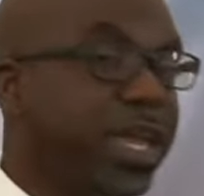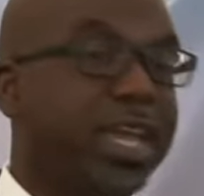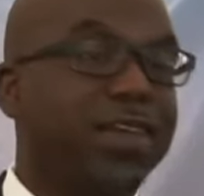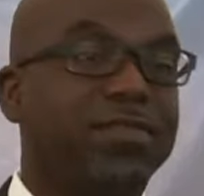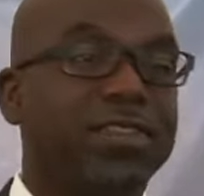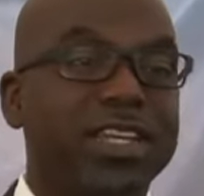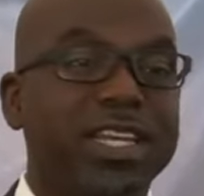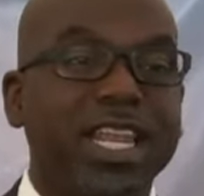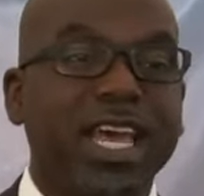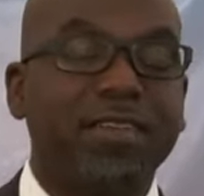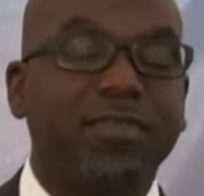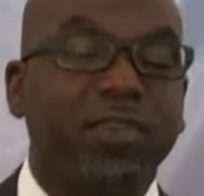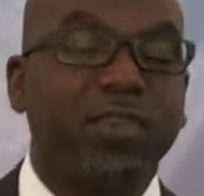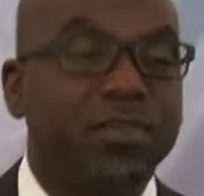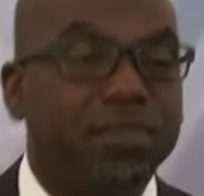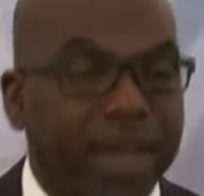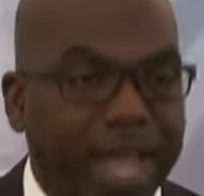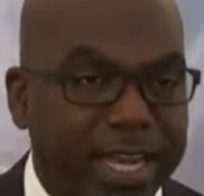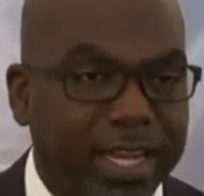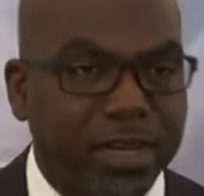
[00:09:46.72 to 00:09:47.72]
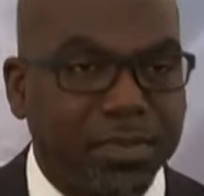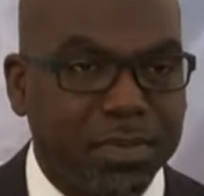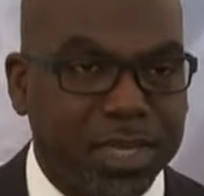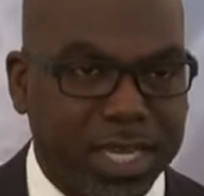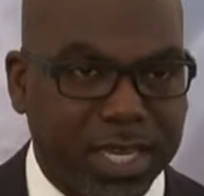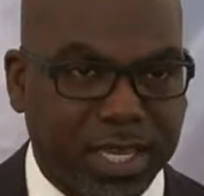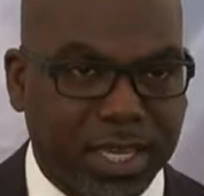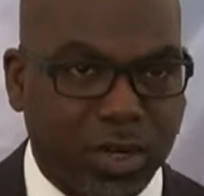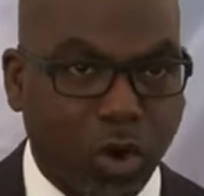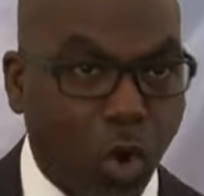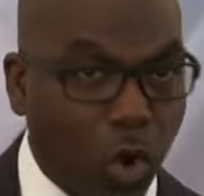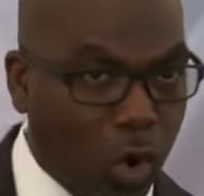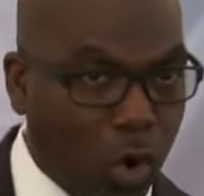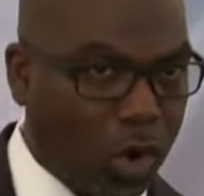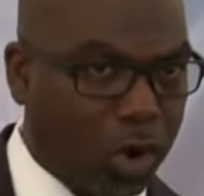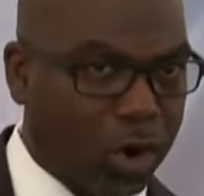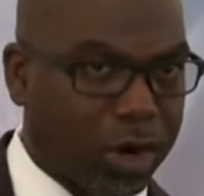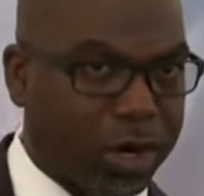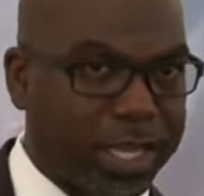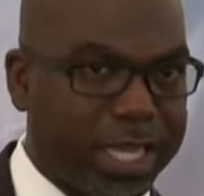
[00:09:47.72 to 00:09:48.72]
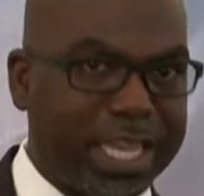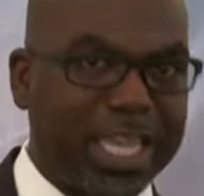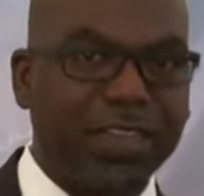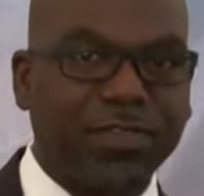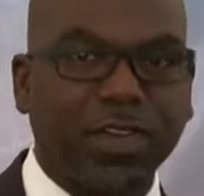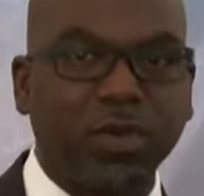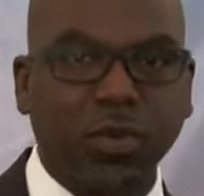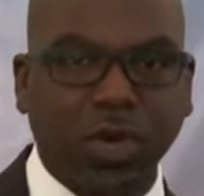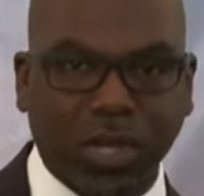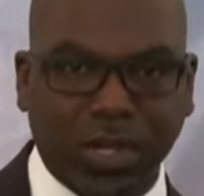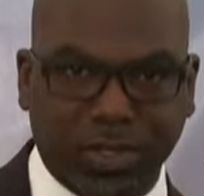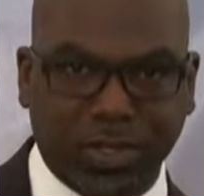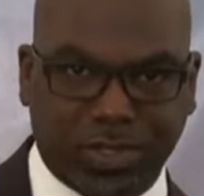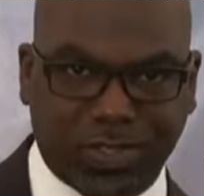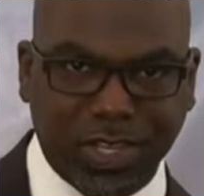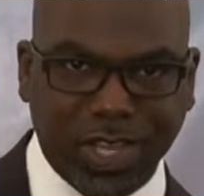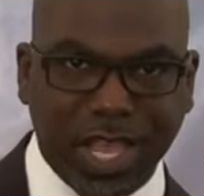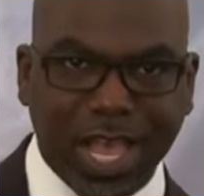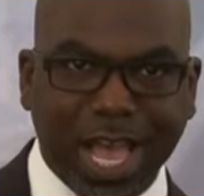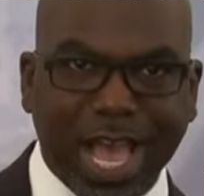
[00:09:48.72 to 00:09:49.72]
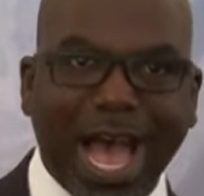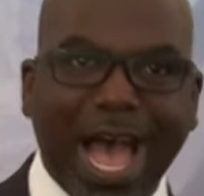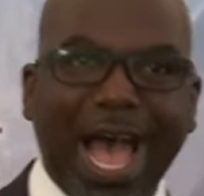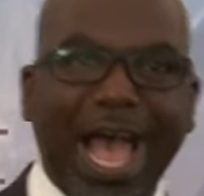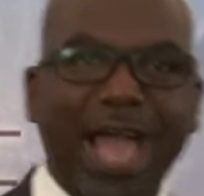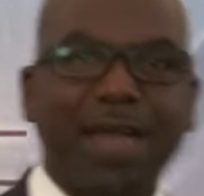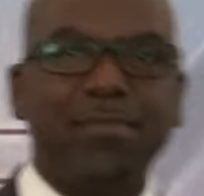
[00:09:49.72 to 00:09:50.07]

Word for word: have never invited me in, or even worse, I